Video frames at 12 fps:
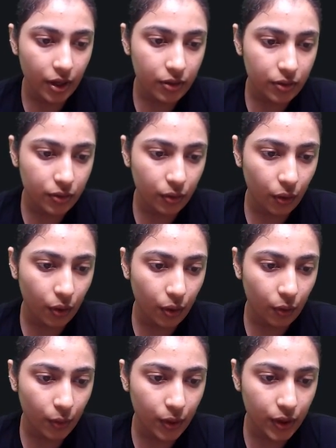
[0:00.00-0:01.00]
So
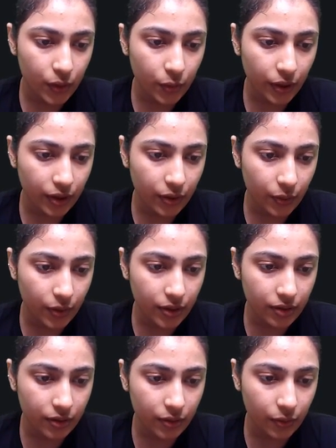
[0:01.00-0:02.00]
what you can do
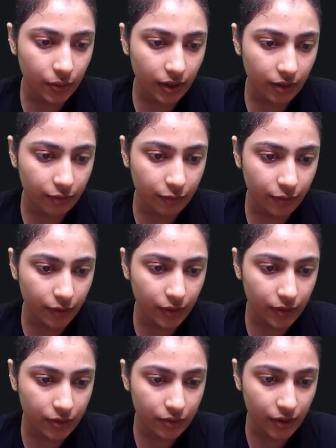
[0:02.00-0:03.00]
is you can
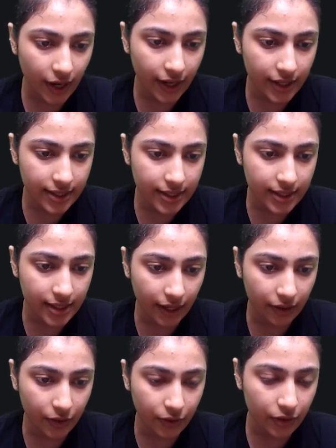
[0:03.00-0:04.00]
first write
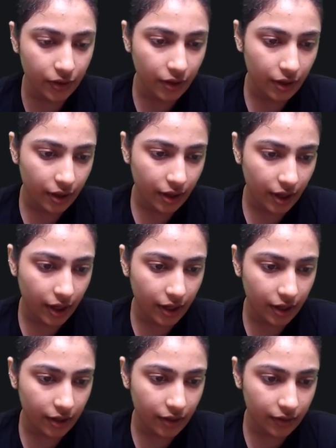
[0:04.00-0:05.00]
sector,
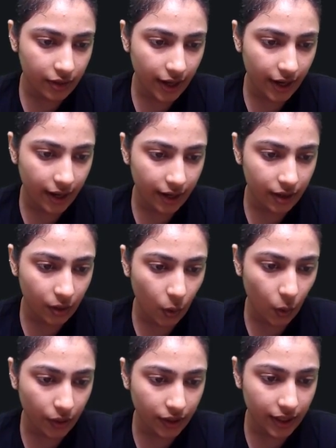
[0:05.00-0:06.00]
under that
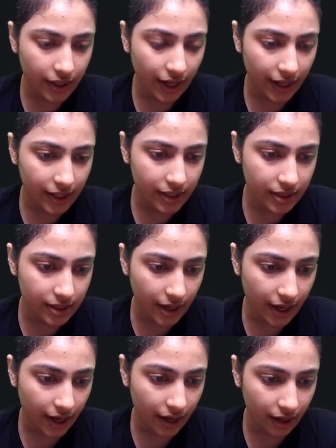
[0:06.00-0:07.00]
organized
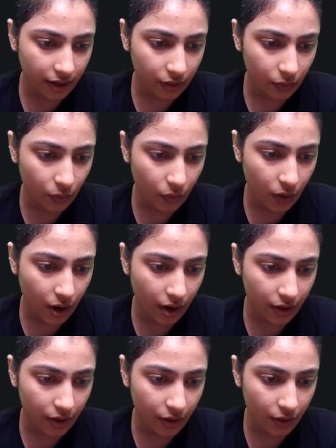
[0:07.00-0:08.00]
and
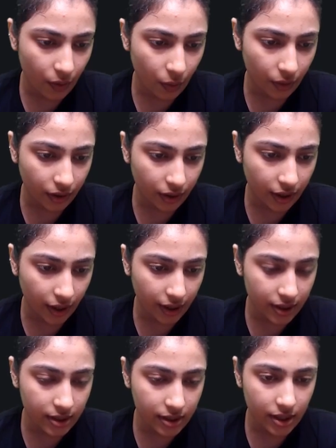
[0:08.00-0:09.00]

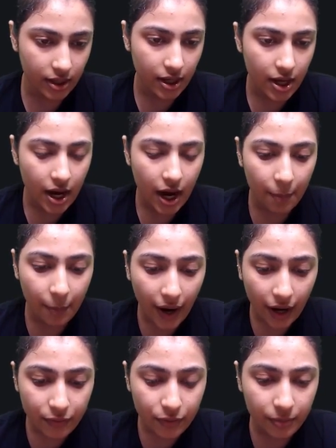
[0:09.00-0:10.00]
unorganized.
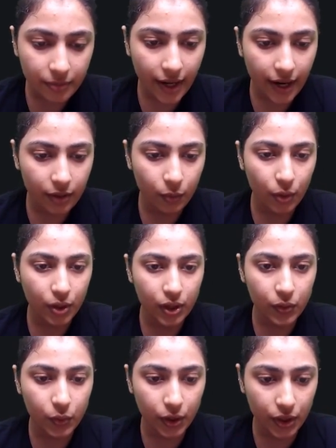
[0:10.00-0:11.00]
Apart from that, what
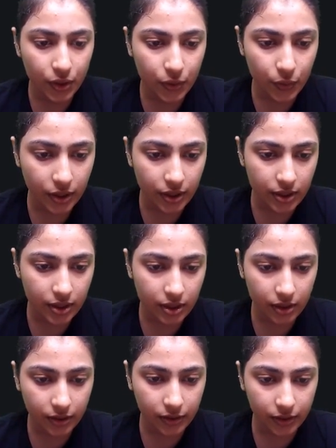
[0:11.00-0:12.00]
you can do is
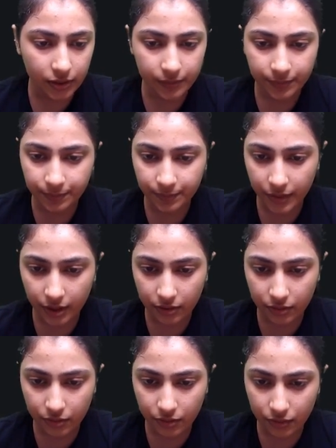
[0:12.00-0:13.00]

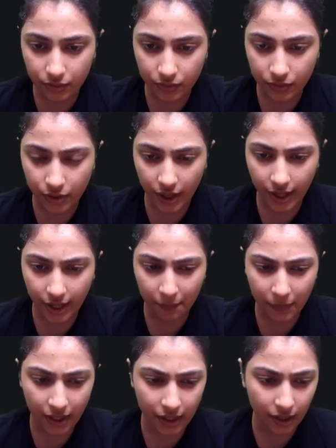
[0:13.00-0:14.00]
let's just try
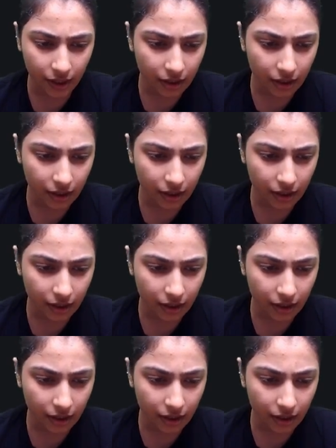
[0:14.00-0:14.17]
making